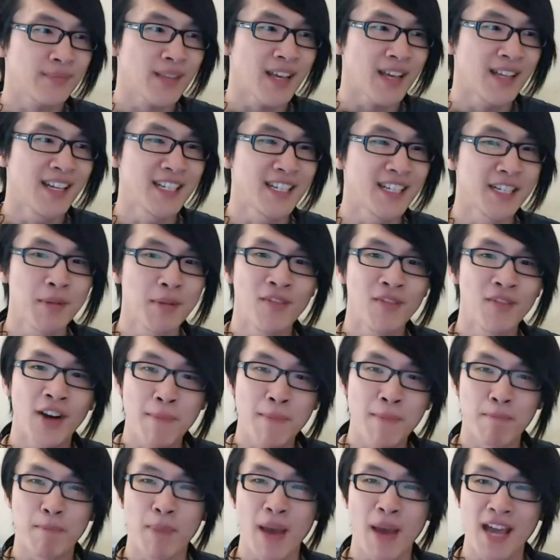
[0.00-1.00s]
they tend to be
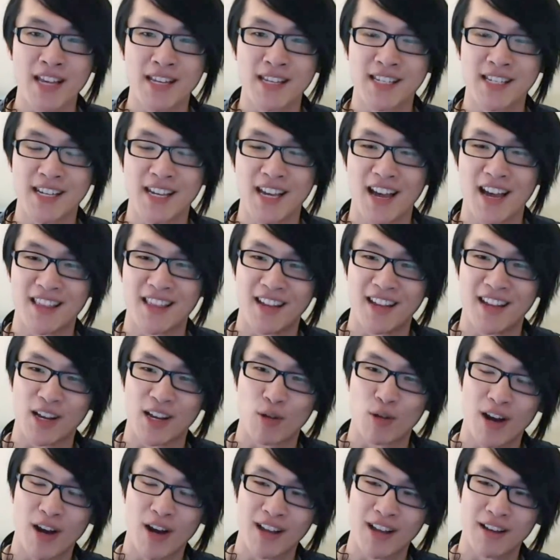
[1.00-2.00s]
very bassy and
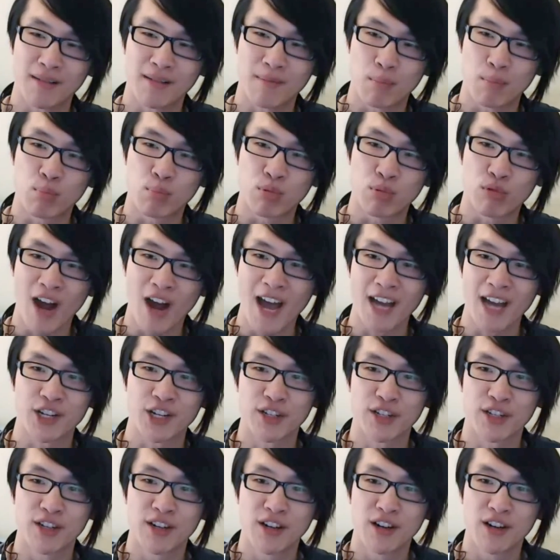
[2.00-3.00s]
then quite
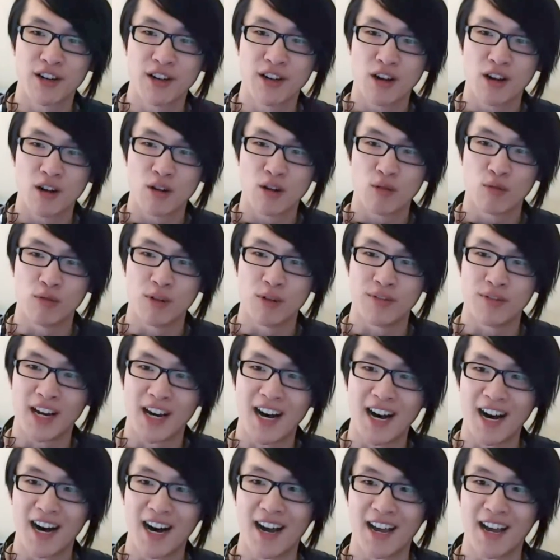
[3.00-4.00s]
brash with the
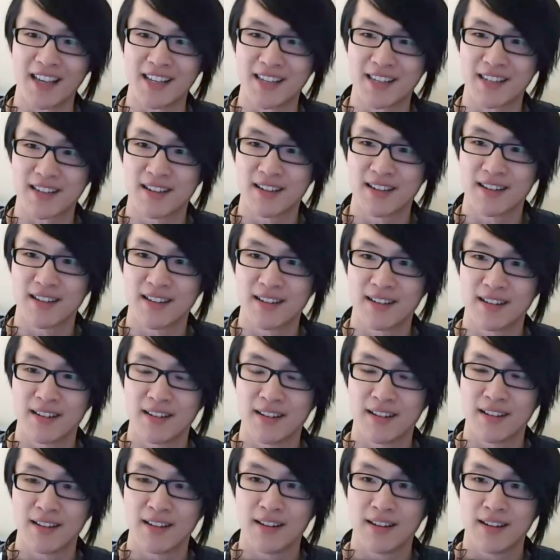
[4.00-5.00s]
highs.
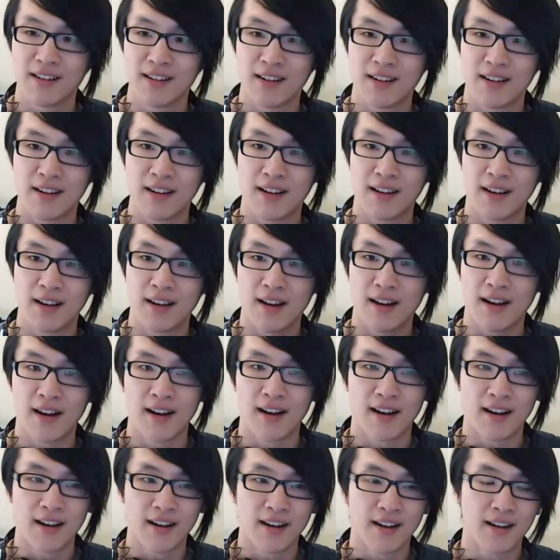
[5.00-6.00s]

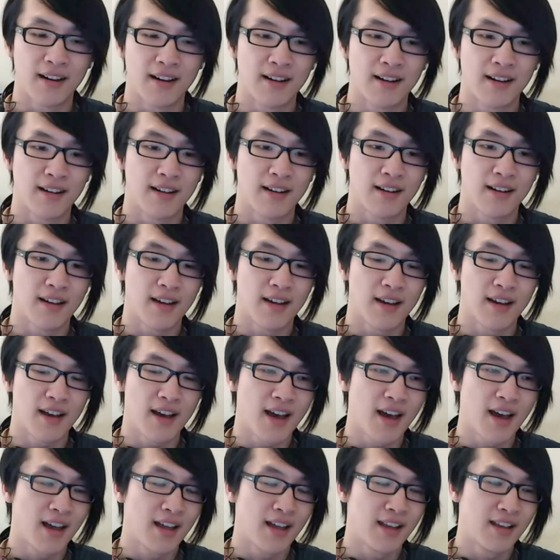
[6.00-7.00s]
Uh,
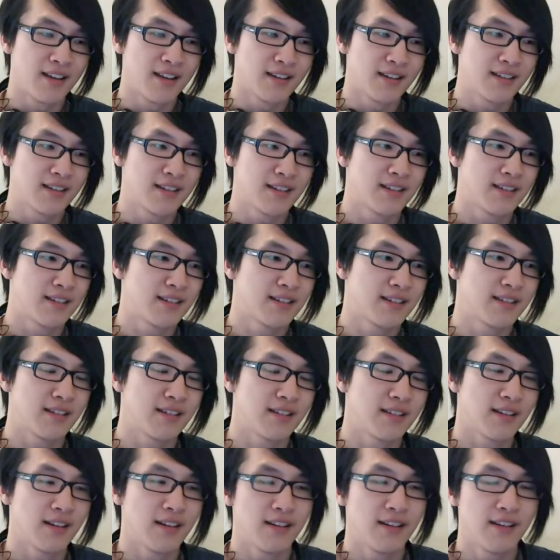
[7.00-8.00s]
and,
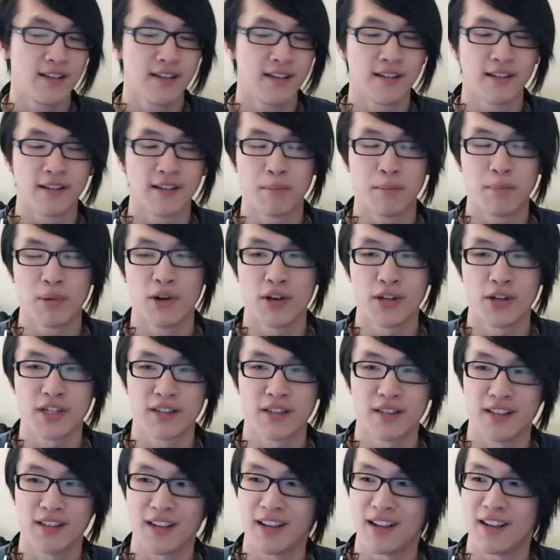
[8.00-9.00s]
you know,
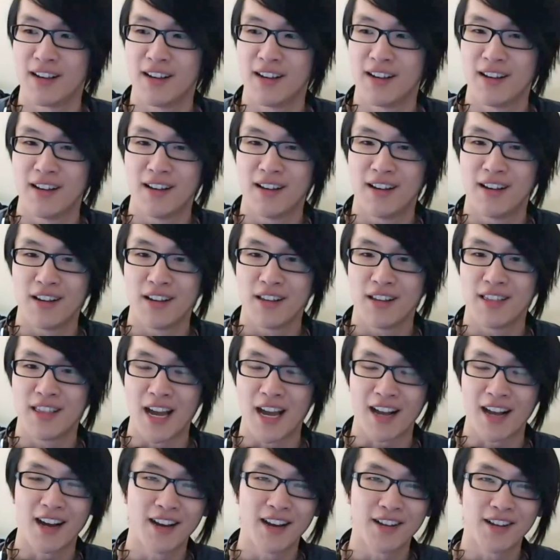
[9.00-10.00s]
personally...
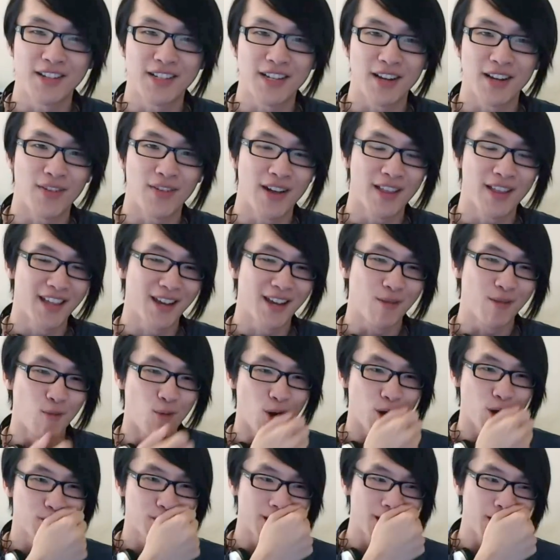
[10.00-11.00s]
that kind of stuff I think
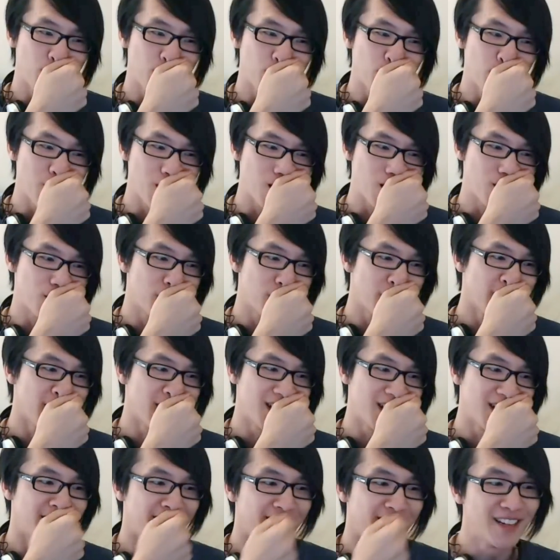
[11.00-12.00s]
works really well
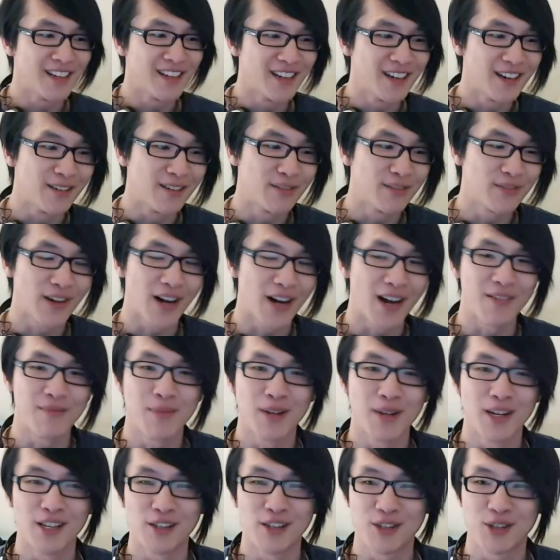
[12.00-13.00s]
in a
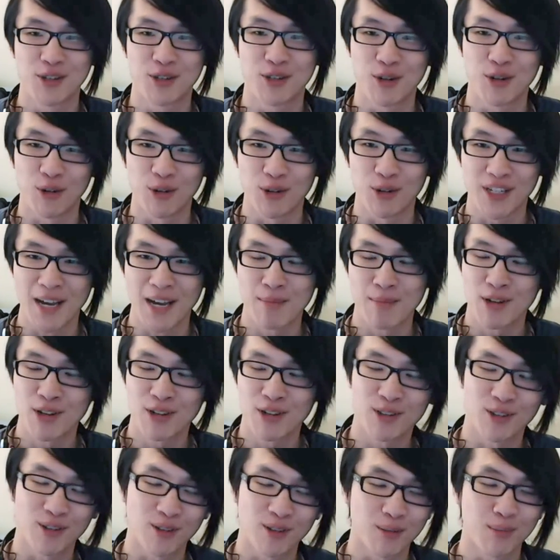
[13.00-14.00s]
five-minute store
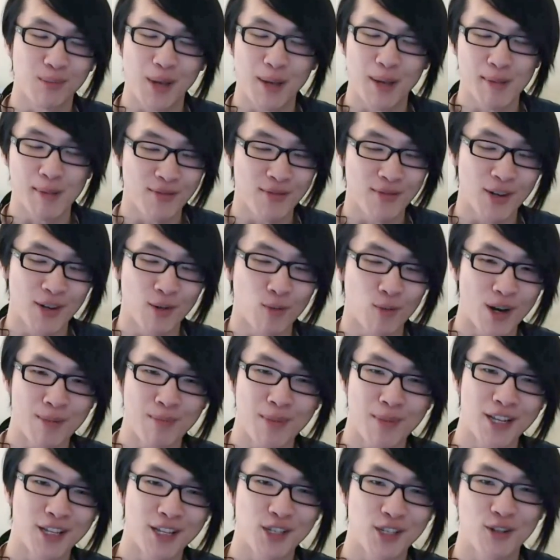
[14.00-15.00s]
demo or maybe even a
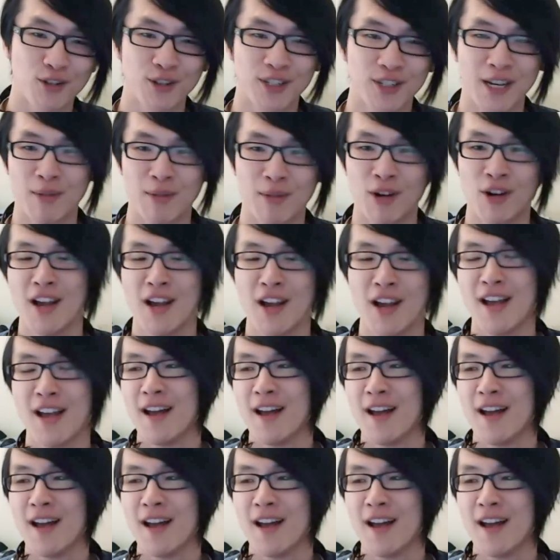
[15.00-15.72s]
one-minute store demo,